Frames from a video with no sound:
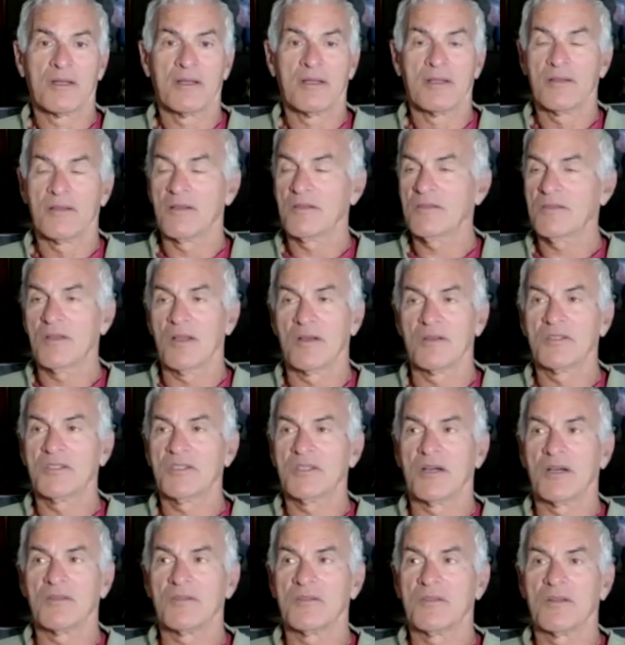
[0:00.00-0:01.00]
There's no
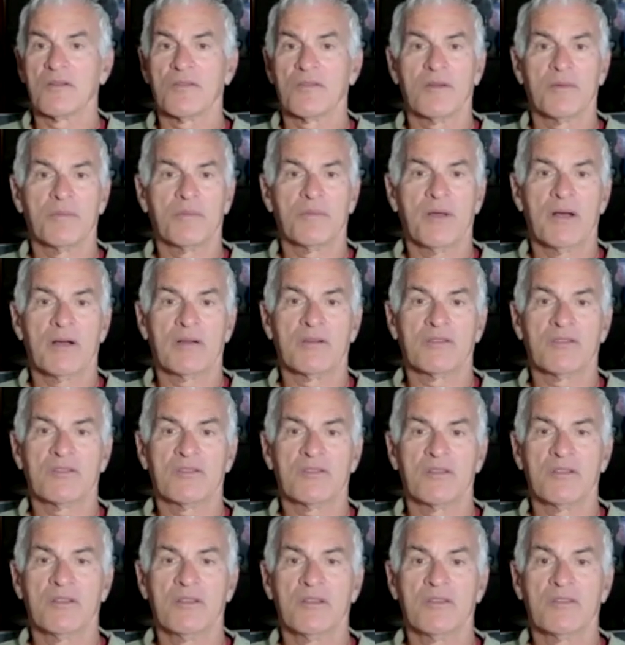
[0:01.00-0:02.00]
shelter for
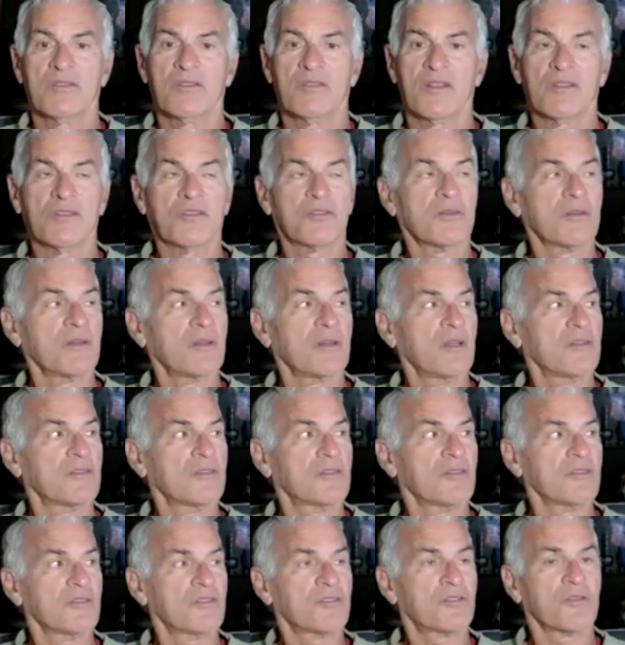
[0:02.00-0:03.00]
Palestinians. Israel has
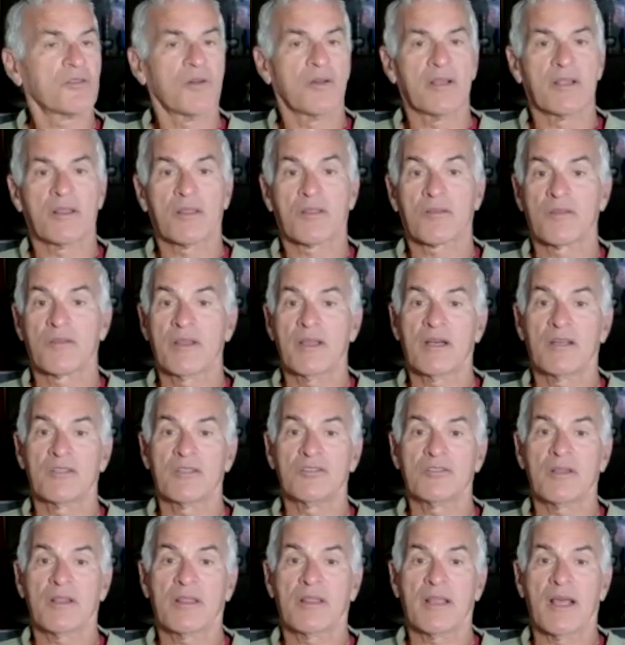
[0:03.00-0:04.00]
destroyed
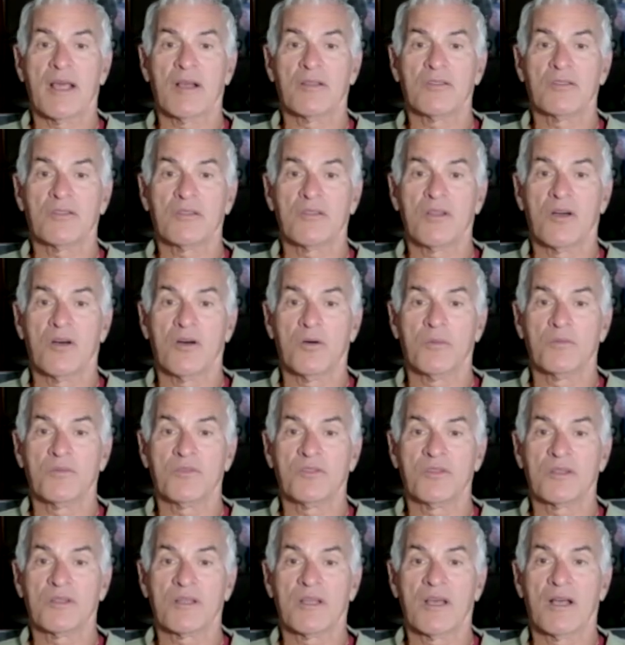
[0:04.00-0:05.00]
300,000
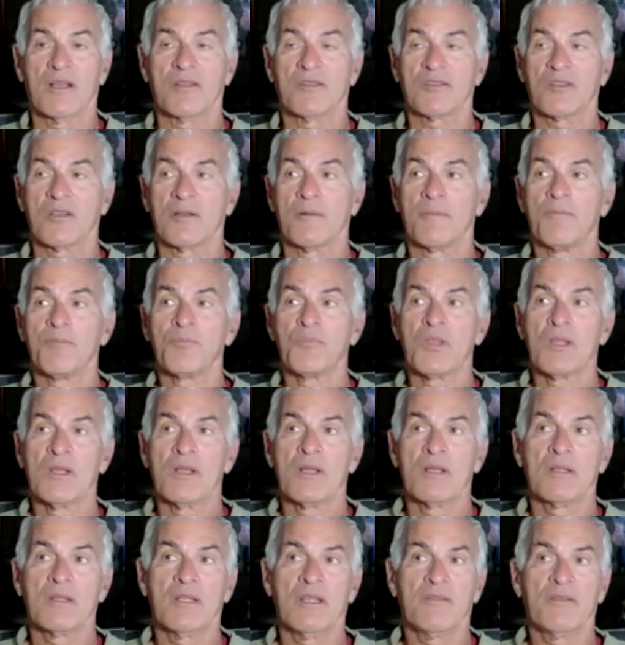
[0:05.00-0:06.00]
homes in Gaza,
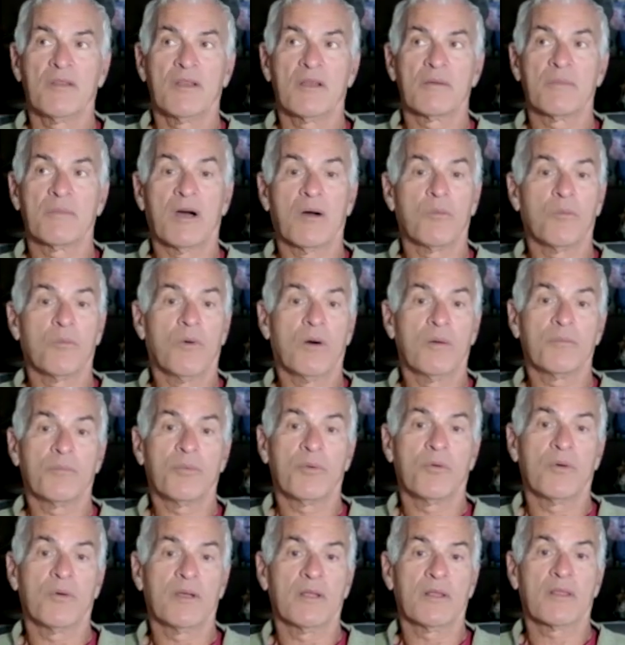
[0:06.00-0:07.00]
leaving about
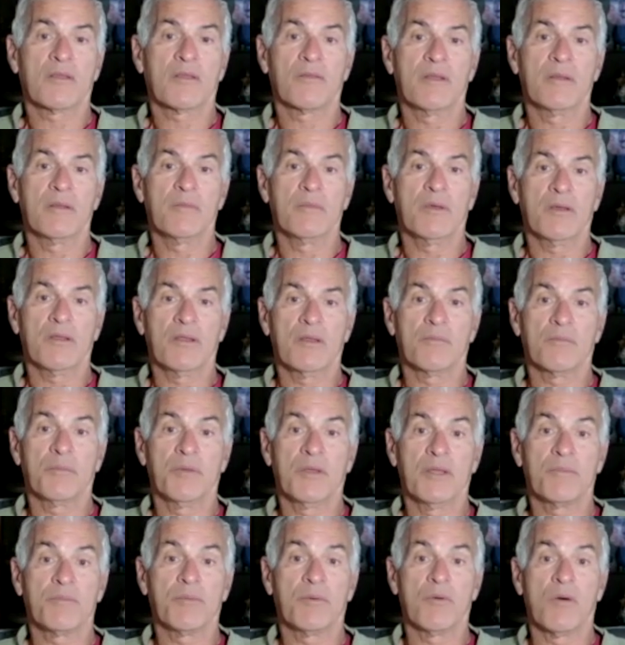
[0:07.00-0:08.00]
1.3 million
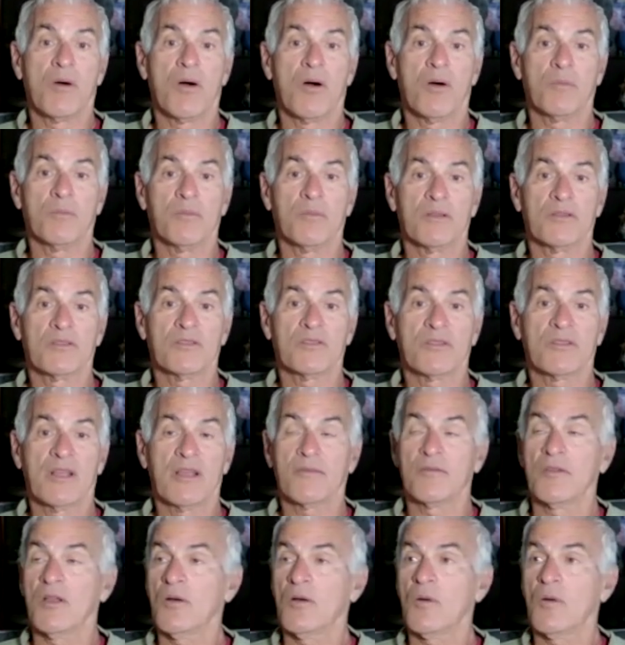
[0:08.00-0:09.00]
people homeless. They
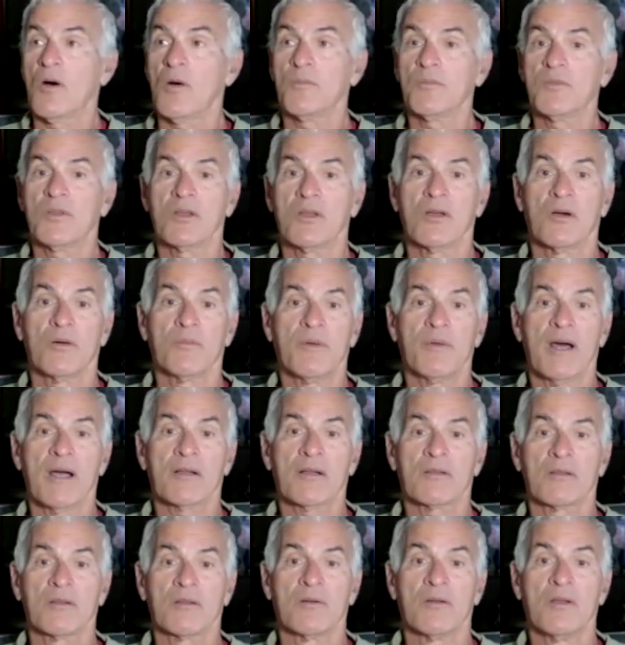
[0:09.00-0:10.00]
have no home to go
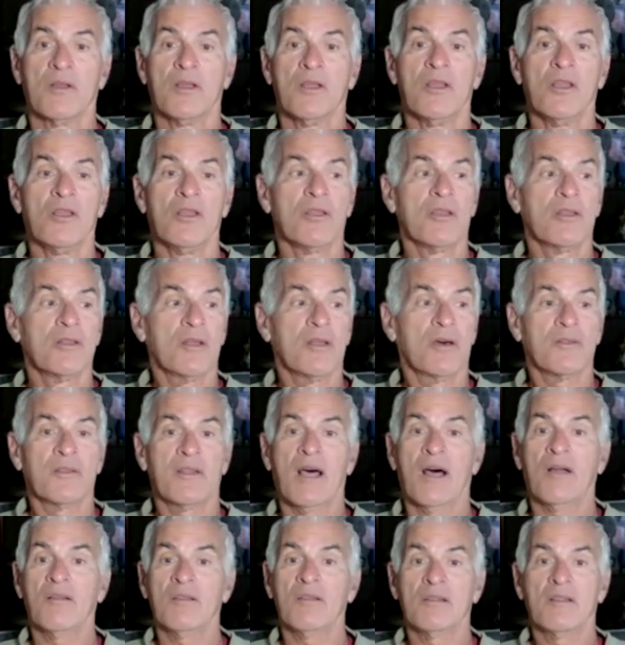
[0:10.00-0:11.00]
back to. Not
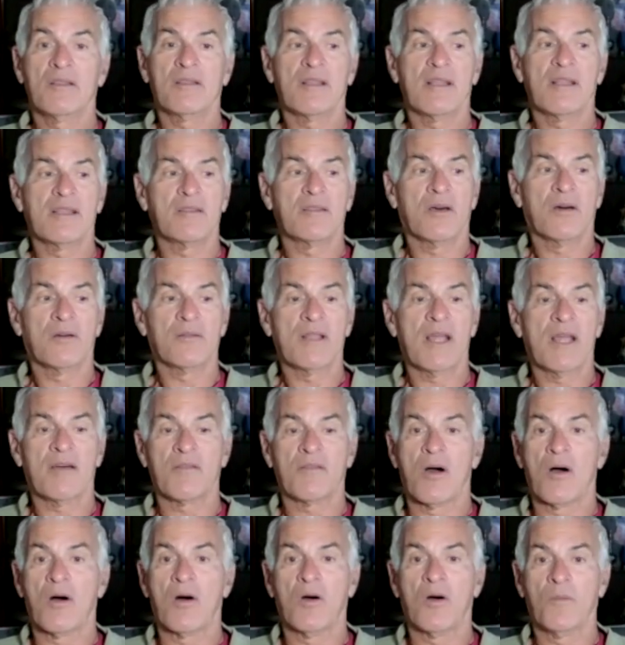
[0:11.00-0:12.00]
only do they don't have
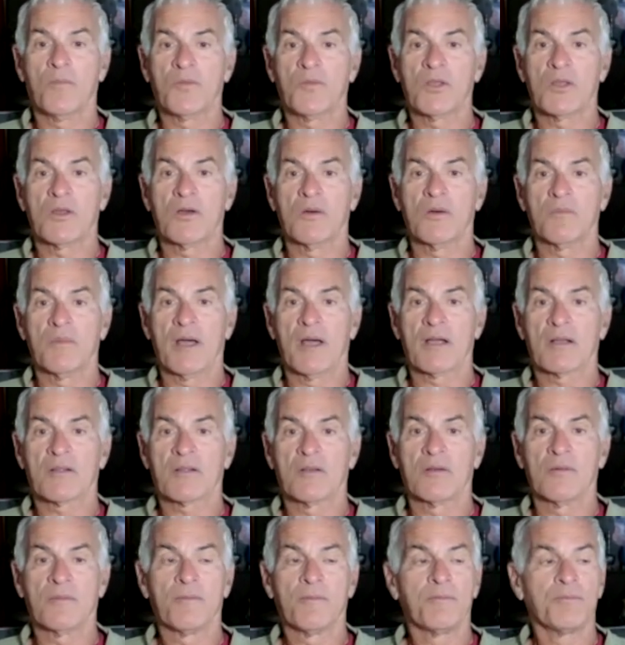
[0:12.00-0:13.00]
a home to go back
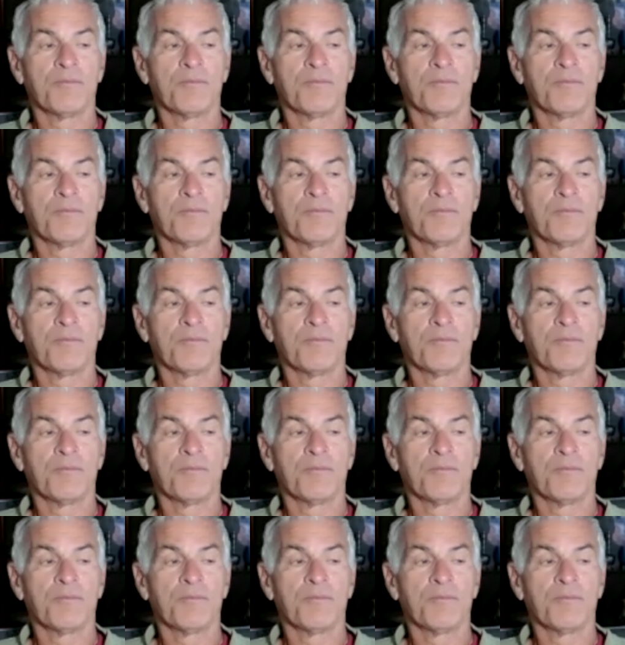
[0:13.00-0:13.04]
to,